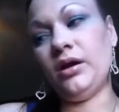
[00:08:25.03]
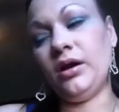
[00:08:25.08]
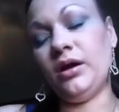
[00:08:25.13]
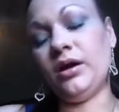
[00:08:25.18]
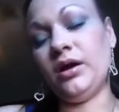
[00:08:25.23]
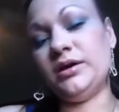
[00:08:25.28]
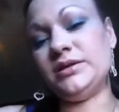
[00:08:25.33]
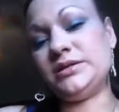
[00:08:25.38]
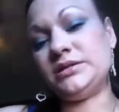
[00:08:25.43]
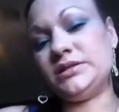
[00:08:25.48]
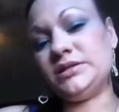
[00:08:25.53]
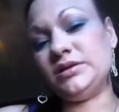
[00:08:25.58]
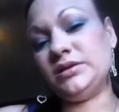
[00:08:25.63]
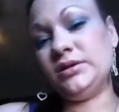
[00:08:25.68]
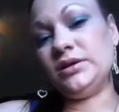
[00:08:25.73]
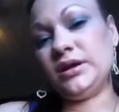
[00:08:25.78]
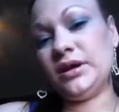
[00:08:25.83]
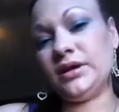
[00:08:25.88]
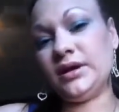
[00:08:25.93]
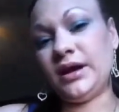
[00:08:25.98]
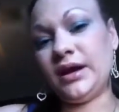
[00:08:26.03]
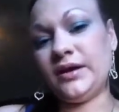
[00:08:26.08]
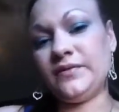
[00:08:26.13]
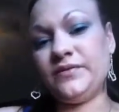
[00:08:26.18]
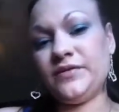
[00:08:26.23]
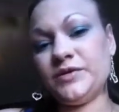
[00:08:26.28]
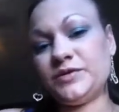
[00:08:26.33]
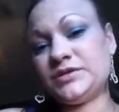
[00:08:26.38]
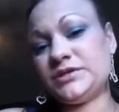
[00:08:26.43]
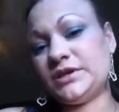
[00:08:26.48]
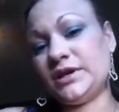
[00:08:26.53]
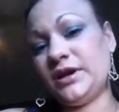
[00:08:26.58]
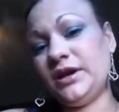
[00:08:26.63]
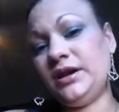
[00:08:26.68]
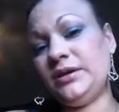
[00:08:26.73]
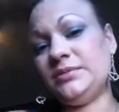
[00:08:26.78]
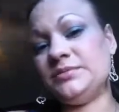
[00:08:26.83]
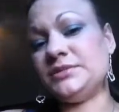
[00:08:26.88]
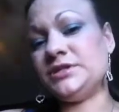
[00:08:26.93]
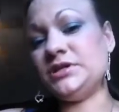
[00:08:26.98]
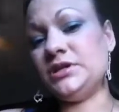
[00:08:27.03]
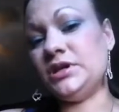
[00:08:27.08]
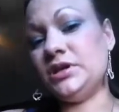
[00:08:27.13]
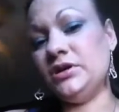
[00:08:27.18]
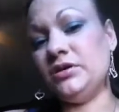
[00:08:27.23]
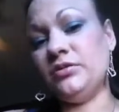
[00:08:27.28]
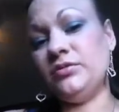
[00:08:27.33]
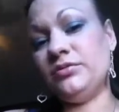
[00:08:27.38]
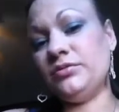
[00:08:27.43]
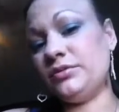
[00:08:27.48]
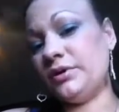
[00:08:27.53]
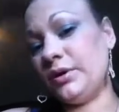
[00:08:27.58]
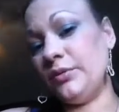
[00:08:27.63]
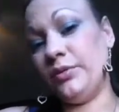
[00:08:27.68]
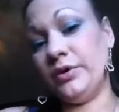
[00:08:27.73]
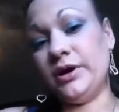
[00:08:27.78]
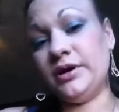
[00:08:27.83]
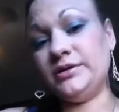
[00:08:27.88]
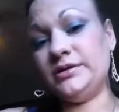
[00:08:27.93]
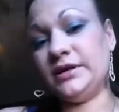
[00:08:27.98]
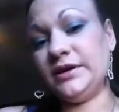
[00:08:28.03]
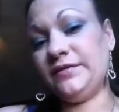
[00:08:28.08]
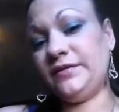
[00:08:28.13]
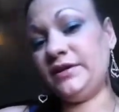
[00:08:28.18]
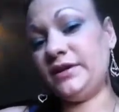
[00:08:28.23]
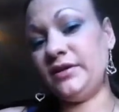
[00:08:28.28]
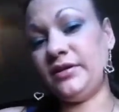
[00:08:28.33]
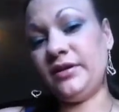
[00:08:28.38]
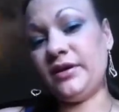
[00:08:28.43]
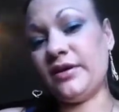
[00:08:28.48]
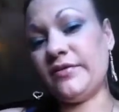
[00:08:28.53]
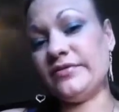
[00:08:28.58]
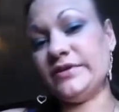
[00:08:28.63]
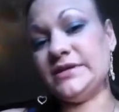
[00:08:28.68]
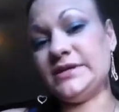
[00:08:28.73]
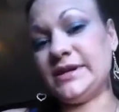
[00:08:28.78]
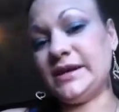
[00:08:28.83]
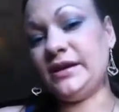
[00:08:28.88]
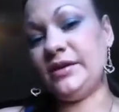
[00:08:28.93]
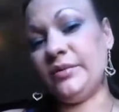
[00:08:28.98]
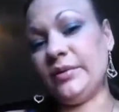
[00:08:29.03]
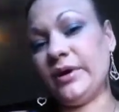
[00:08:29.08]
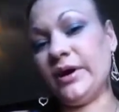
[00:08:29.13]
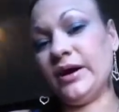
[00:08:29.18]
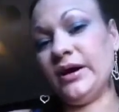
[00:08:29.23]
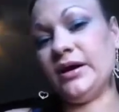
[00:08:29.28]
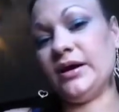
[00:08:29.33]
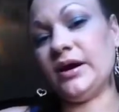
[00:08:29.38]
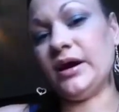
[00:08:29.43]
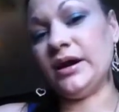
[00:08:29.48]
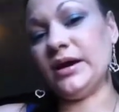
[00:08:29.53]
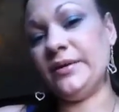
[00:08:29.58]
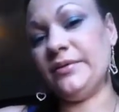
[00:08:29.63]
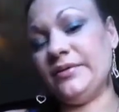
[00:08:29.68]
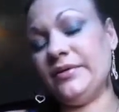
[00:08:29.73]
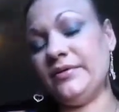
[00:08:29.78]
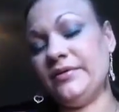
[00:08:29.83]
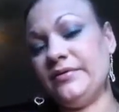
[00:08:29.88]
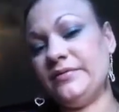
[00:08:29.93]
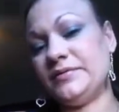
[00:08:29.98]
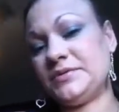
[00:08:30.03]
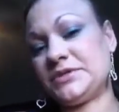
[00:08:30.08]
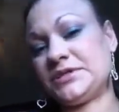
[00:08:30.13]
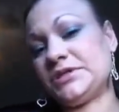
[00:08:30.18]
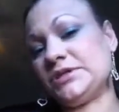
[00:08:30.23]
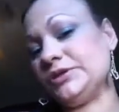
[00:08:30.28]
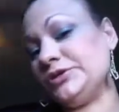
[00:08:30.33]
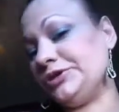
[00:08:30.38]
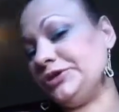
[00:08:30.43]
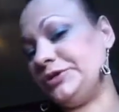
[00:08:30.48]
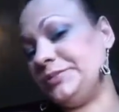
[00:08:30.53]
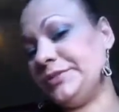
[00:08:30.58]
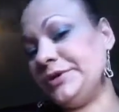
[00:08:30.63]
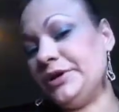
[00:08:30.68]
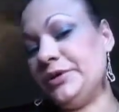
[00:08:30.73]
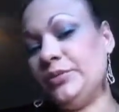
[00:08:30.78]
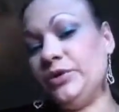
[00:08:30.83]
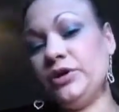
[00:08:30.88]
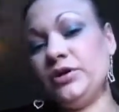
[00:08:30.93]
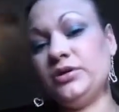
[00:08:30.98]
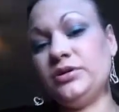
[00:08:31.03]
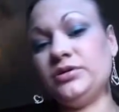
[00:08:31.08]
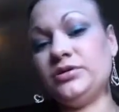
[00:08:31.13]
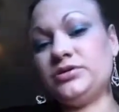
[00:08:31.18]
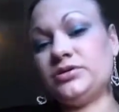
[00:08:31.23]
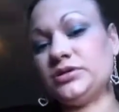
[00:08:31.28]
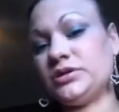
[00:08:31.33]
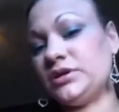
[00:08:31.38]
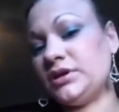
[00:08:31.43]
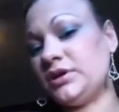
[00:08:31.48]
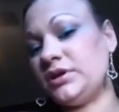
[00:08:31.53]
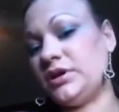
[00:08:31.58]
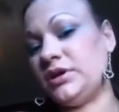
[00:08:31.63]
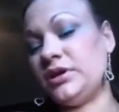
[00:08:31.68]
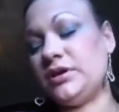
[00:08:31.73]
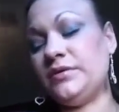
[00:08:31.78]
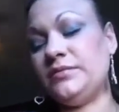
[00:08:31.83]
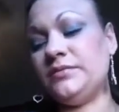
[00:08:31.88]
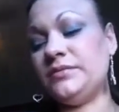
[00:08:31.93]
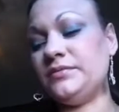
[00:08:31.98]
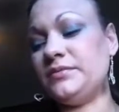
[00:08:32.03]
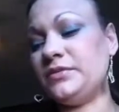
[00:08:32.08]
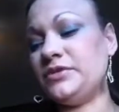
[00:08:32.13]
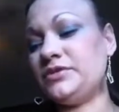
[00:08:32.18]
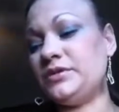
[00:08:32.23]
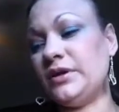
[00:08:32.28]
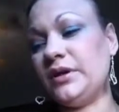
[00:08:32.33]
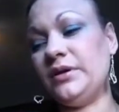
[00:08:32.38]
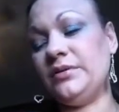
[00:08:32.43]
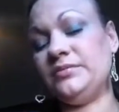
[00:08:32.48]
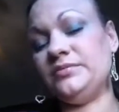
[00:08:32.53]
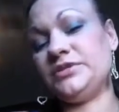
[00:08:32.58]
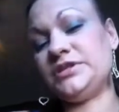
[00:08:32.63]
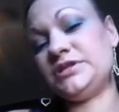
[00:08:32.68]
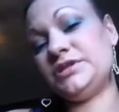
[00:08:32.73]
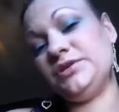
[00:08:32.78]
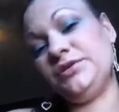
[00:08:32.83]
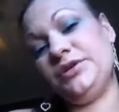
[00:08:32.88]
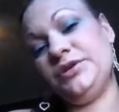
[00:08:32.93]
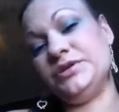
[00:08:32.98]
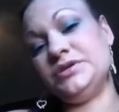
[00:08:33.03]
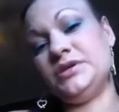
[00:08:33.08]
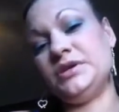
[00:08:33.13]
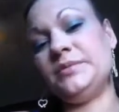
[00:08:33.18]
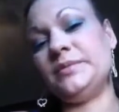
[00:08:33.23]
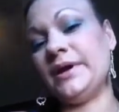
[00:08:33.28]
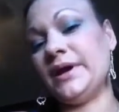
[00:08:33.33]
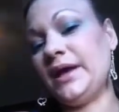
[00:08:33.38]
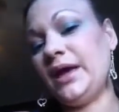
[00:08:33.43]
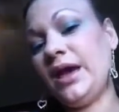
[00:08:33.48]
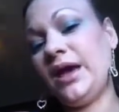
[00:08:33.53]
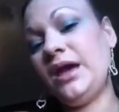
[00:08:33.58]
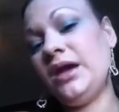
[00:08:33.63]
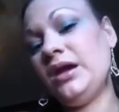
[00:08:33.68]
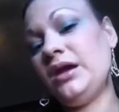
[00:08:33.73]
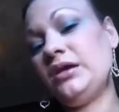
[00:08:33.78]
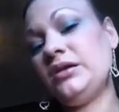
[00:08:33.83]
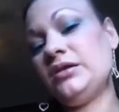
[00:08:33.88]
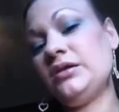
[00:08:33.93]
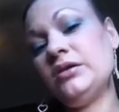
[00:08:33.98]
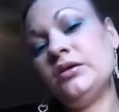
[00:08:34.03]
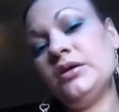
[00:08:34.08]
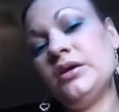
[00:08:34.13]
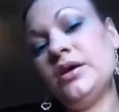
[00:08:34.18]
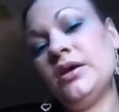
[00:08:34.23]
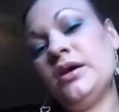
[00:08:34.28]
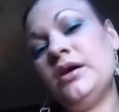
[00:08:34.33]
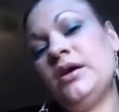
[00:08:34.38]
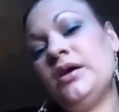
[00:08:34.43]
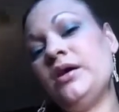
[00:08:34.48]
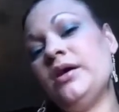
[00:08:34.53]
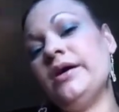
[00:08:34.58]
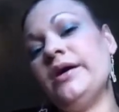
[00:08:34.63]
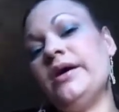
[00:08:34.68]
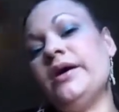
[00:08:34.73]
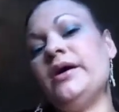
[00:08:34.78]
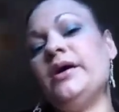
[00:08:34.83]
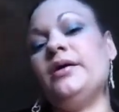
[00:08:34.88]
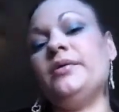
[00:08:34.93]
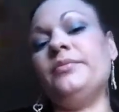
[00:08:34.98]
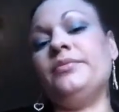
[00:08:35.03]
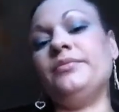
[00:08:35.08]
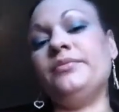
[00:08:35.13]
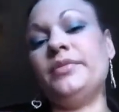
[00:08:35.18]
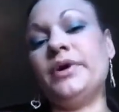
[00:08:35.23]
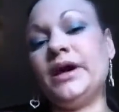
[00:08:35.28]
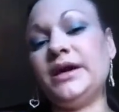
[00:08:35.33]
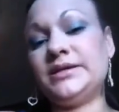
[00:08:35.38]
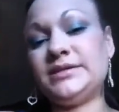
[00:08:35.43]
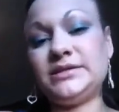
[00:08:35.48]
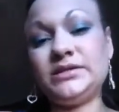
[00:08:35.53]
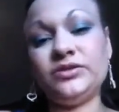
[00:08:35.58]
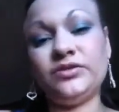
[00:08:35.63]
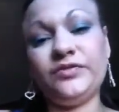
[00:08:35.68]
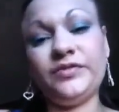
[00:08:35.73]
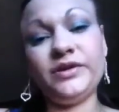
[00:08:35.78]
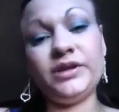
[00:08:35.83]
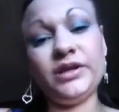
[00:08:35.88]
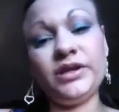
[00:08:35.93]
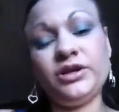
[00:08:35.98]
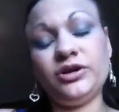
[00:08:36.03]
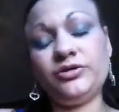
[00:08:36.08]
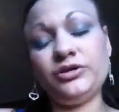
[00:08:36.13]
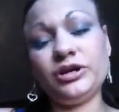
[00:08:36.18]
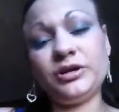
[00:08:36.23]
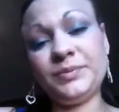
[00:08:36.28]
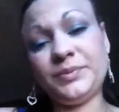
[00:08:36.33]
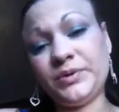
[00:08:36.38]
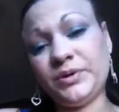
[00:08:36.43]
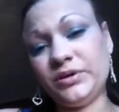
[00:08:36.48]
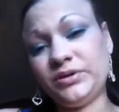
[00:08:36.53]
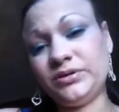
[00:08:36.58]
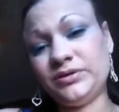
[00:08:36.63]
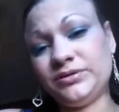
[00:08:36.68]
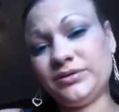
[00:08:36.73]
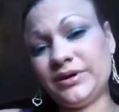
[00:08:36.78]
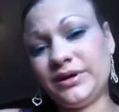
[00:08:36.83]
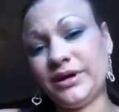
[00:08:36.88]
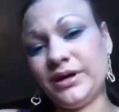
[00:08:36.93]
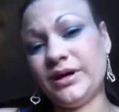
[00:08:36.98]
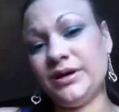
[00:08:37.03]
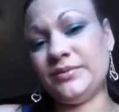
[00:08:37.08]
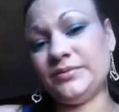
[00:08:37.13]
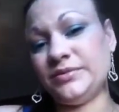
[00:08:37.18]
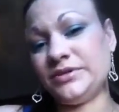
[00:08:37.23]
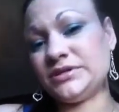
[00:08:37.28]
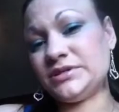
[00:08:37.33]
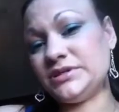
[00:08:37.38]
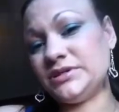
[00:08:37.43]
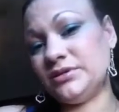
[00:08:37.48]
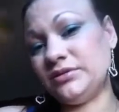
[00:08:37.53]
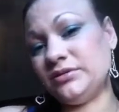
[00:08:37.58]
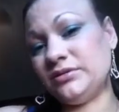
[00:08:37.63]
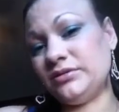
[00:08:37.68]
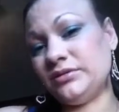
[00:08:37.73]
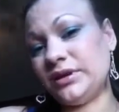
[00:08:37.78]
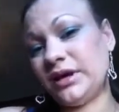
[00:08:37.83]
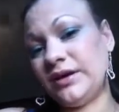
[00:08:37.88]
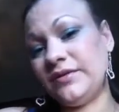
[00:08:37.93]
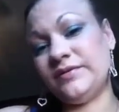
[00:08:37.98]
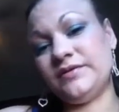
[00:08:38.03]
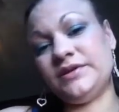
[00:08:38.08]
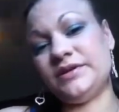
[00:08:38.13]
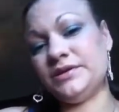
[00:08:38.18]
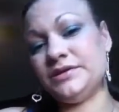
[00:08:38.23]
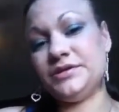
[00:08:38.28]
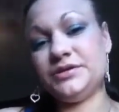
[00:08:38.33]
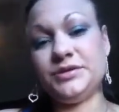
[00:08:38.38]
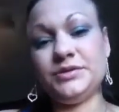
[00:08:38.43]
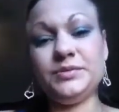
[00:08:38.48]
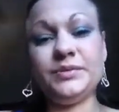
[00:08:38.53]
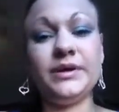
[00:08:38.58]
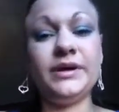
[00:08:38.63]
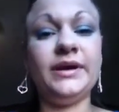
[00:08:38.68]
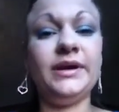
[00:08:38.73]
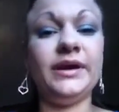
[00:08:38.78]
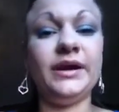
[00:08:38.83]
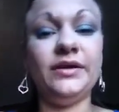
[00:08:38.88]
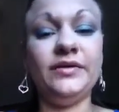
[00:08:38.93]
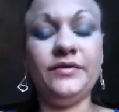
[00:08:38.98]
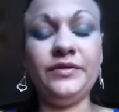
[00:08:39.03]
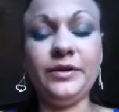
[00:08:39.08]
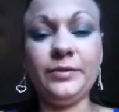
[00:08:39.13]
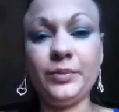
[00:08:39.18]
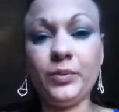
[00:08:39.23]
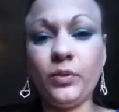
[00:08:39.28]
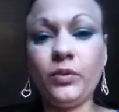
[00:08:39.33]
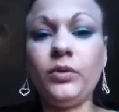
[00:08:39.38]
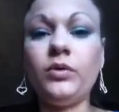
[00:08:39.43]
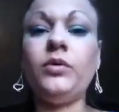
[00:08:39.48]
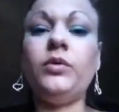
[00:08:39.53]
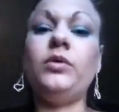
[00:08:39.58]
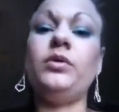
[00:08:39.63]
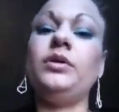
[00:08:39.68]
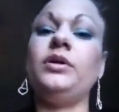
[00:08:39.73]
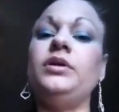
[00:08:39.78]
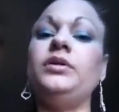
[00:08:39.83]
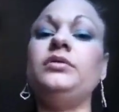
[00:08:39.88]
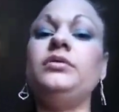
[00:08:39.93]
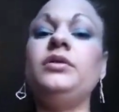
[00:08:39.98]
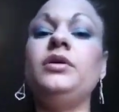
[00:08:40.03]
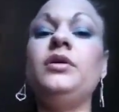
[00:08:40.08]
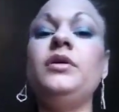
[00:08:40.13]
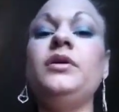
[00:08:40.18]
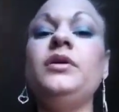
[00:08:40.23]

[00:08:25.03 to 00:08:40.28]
I still have those times, definitely every day, where I'm slurring my words, and I'm still using my cane. I still feel like a cripple. I'm still having to do my IV pull and